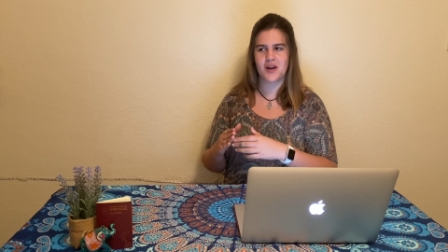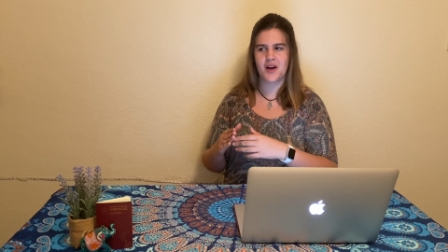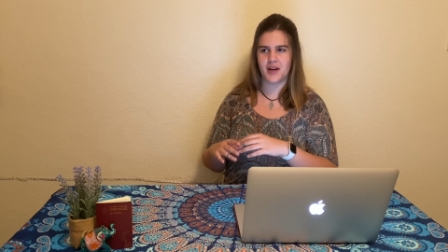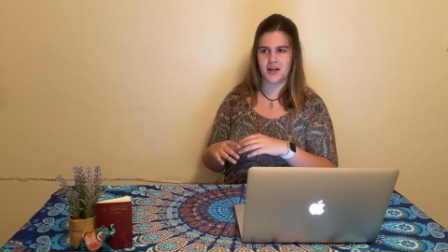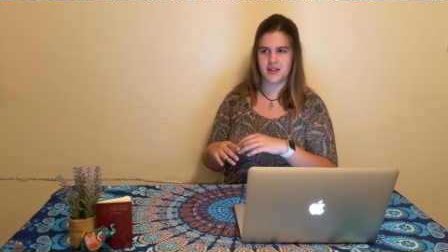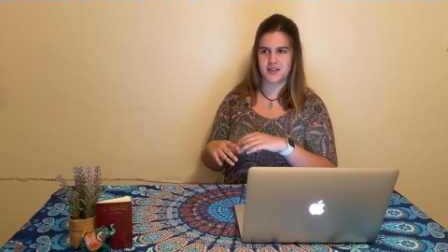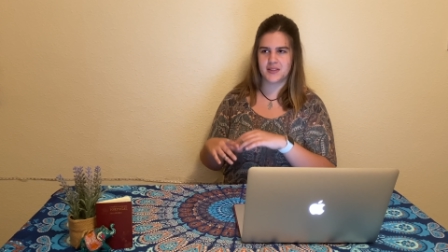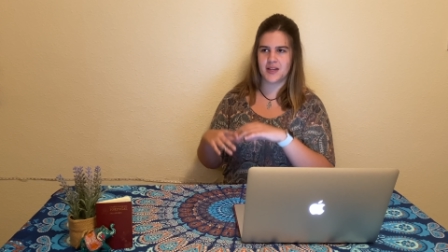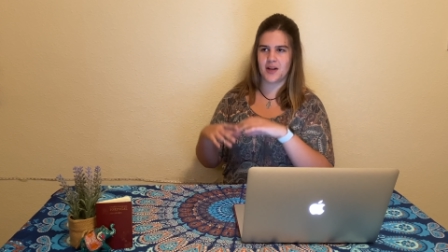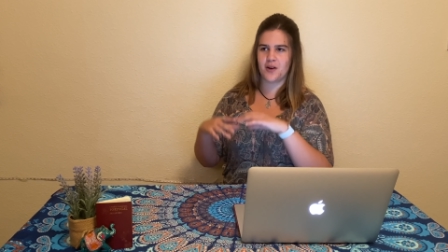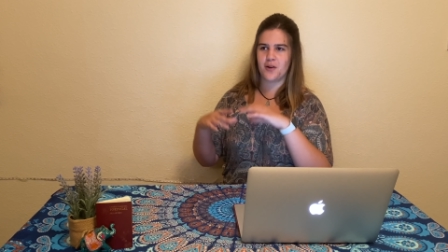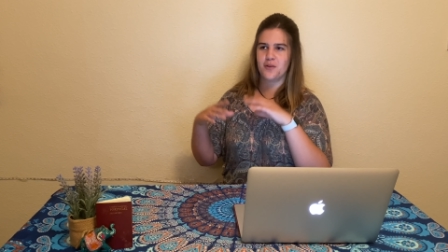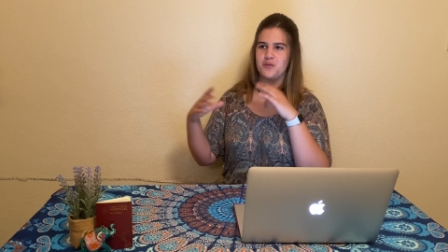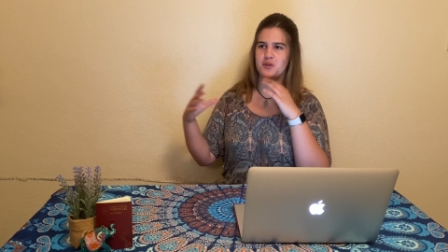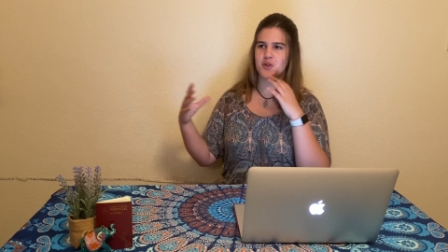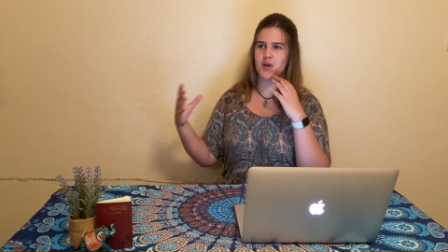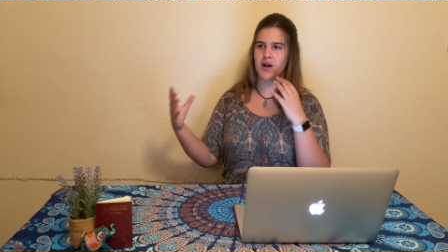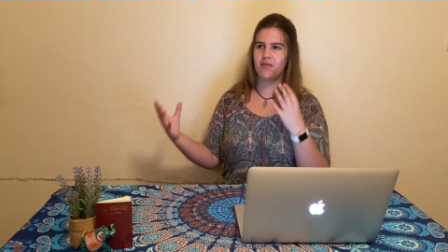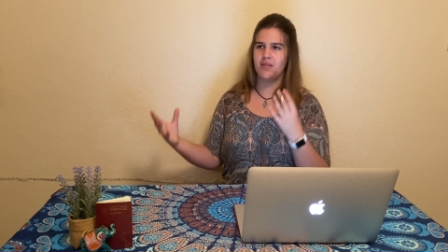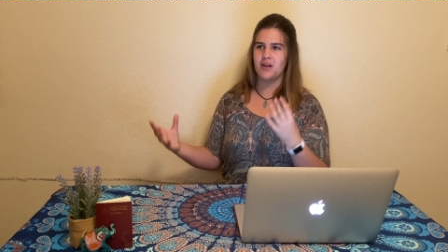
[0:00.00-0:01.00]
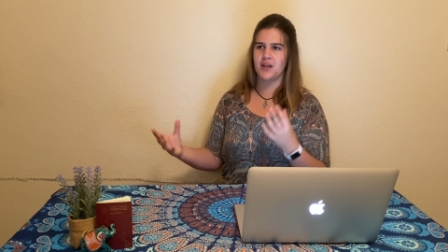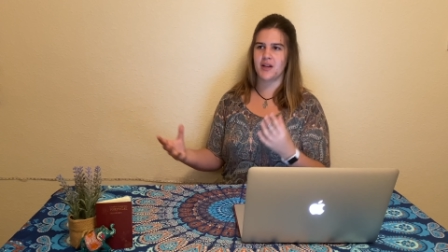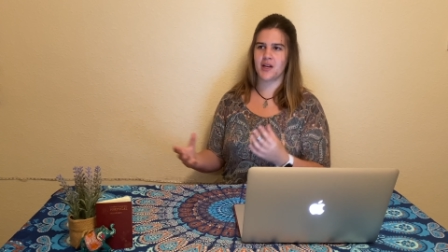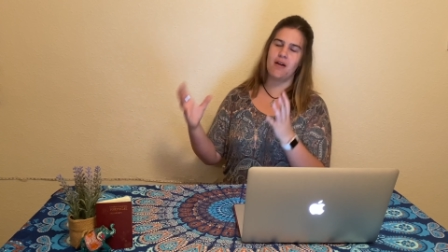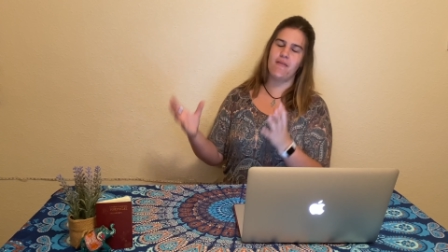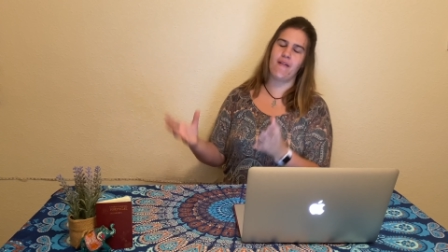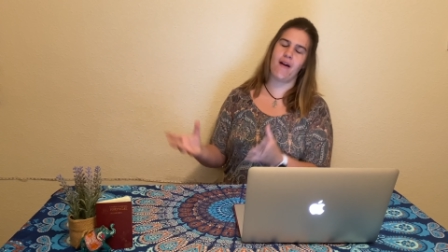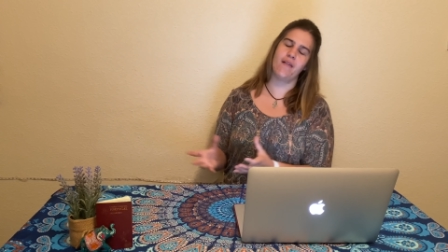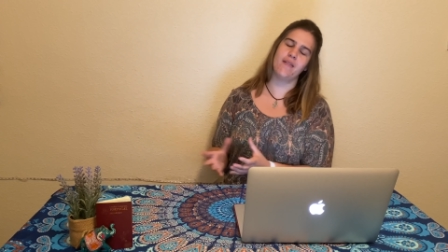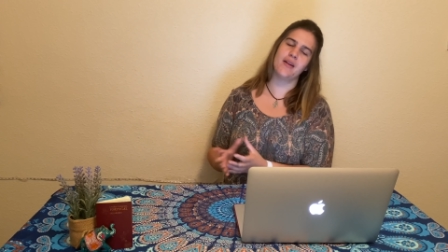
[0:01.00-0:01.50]
Instead of traveling
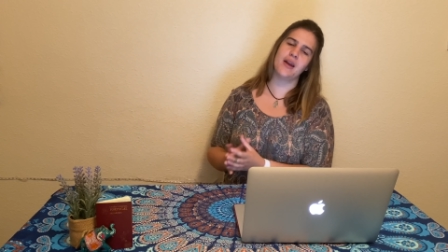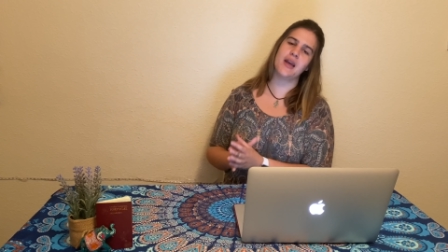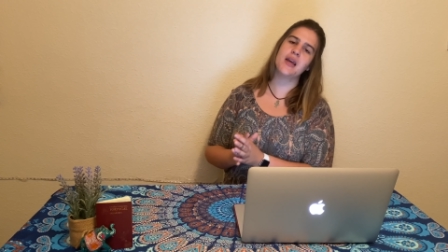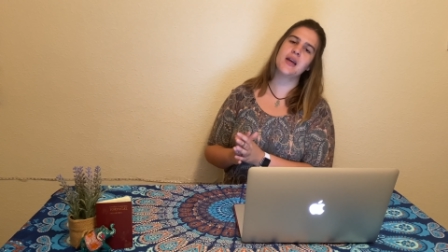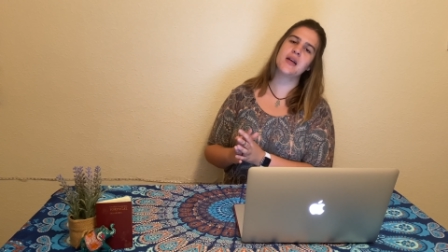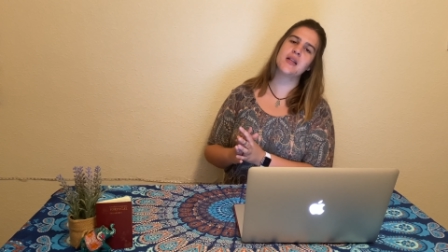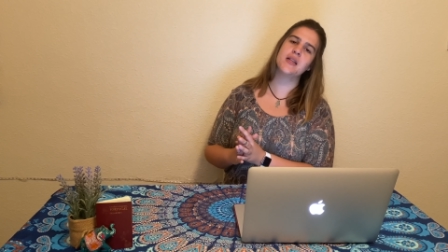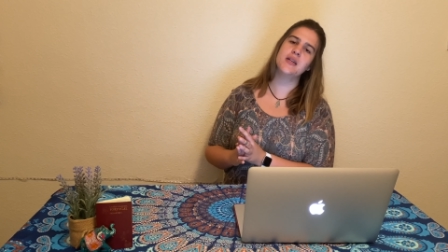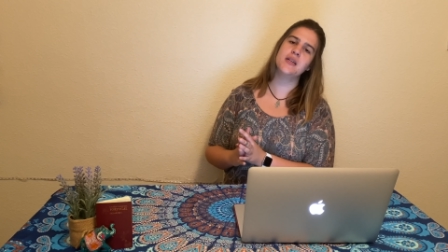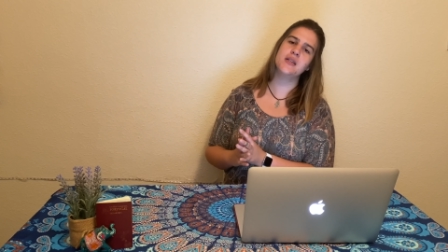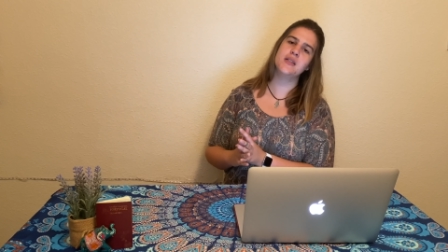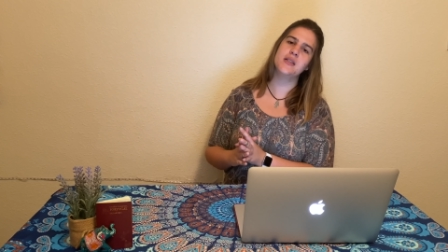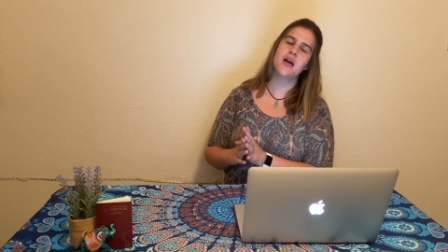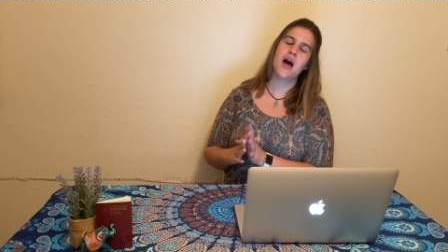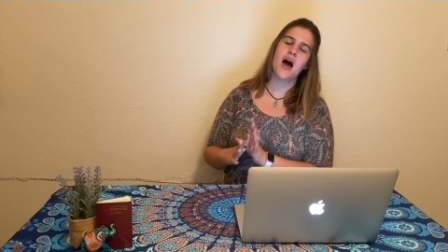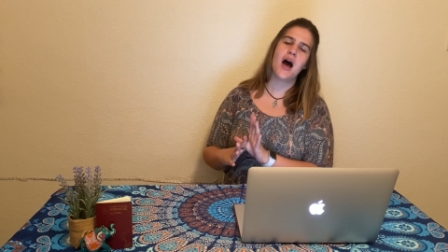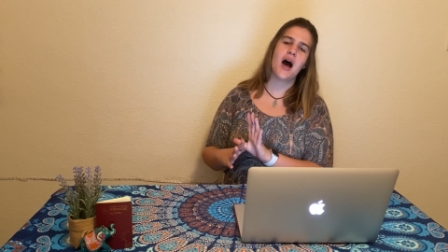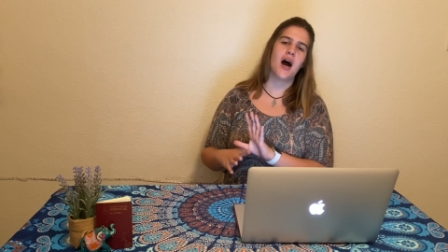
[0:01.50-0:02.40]
around England,